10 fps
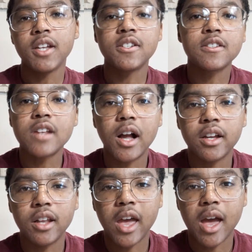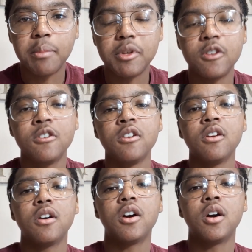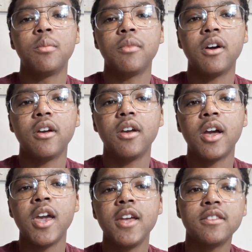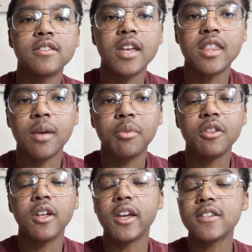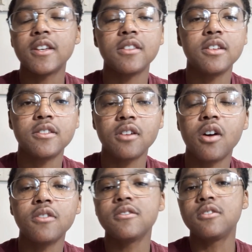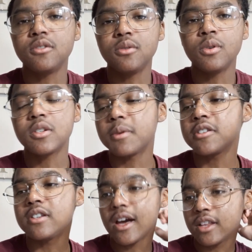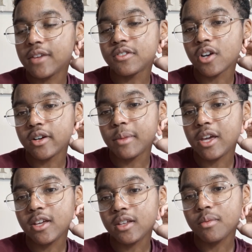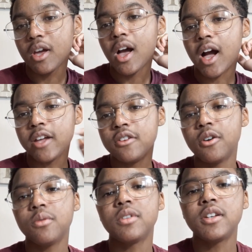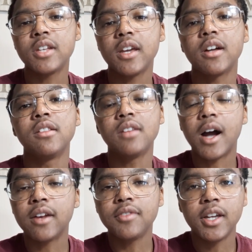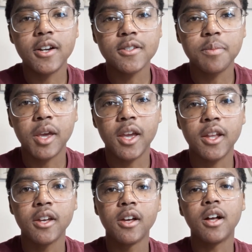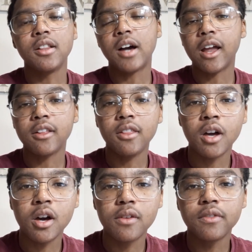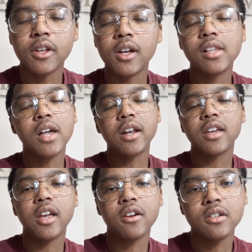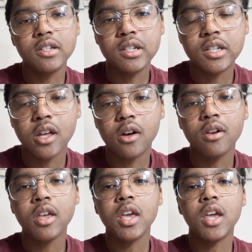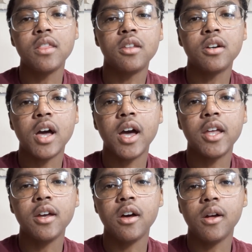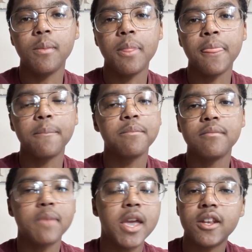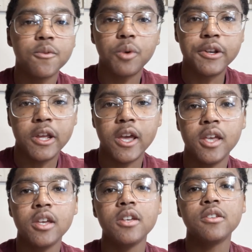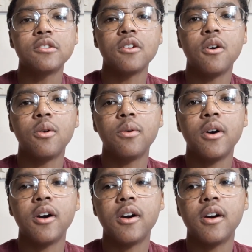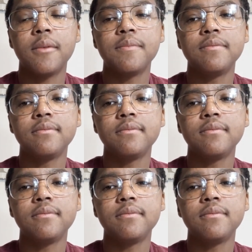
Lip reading: just not going to happen. I hate to say that, but like I said, these dolls do, especially now that I've started making them, I know they take a lot of layers of paint, a lot of love, a lot of care to detail, and they're not made in one day. So